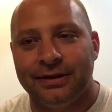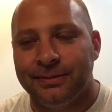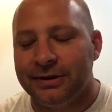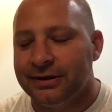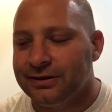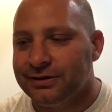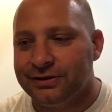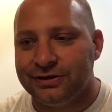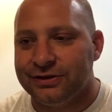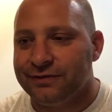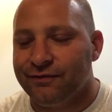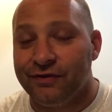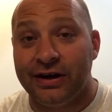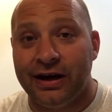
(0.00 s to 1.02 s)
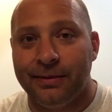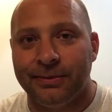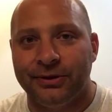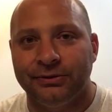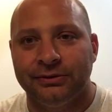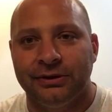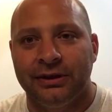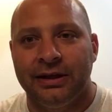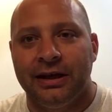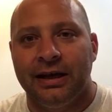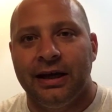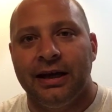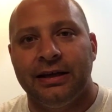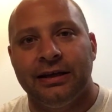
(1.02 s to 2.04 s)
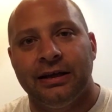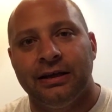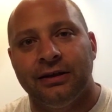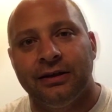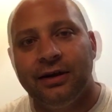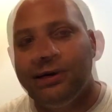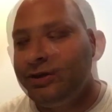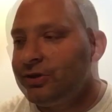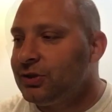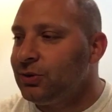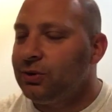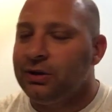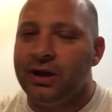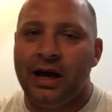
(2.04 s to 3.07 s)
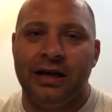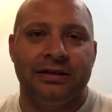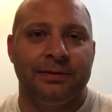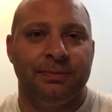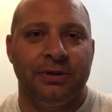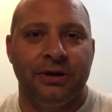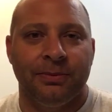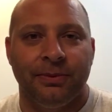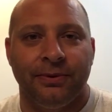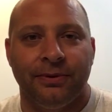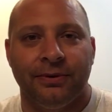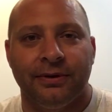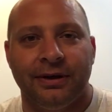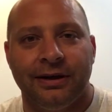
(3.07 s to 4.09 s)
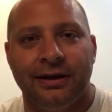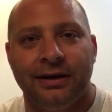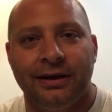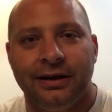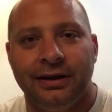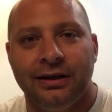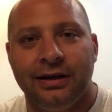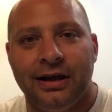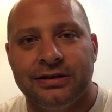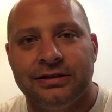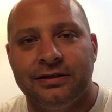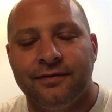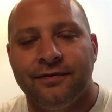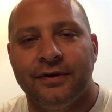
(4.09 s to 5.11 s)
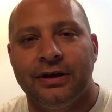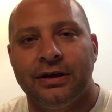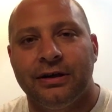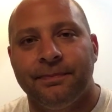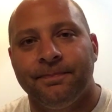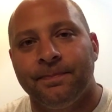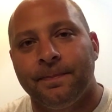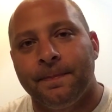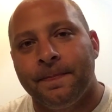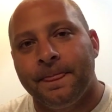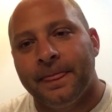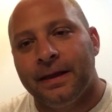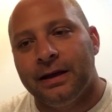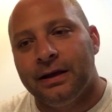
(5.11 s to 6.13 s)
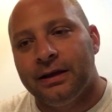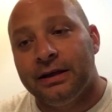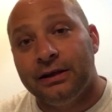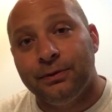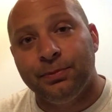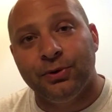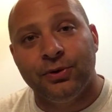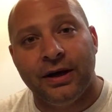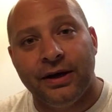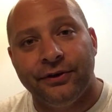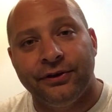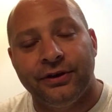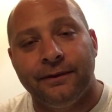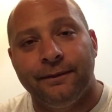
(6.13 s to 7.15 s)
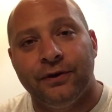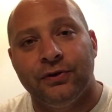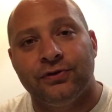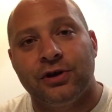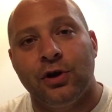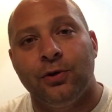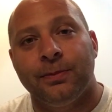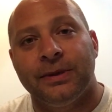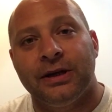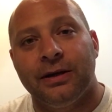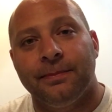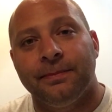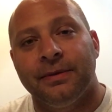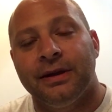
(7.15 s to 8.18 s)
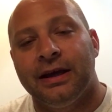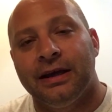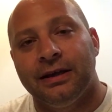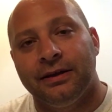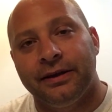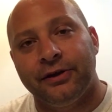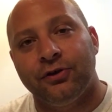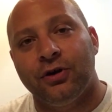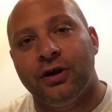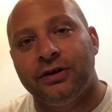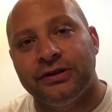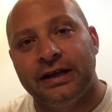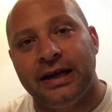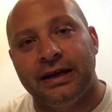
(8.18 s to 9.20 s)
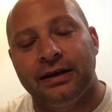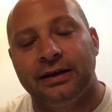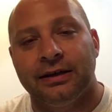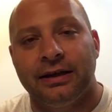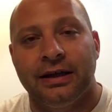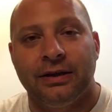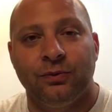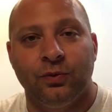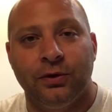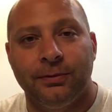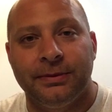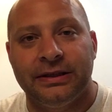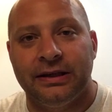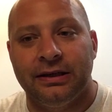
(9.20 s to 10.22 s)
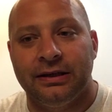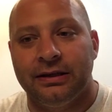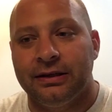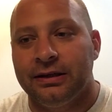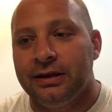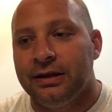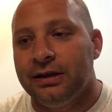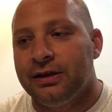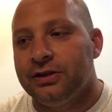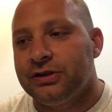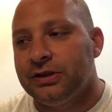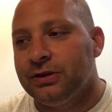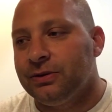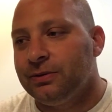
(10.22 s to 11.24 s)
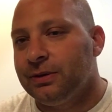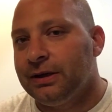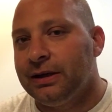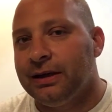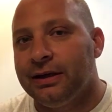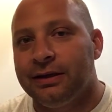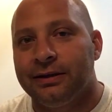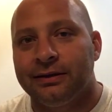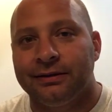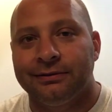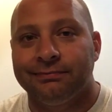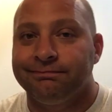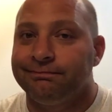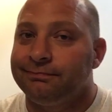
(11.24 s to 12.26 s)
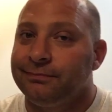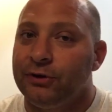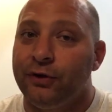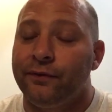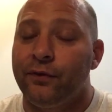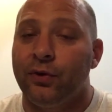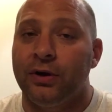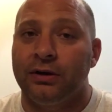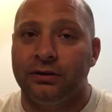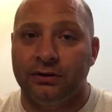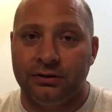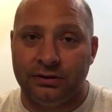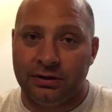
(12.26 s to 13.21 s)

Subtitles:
I mean, it's just phenomenal. And then also lots of people, lots of in the brew house interviews coming up and that are on deck and will be done. So look for it.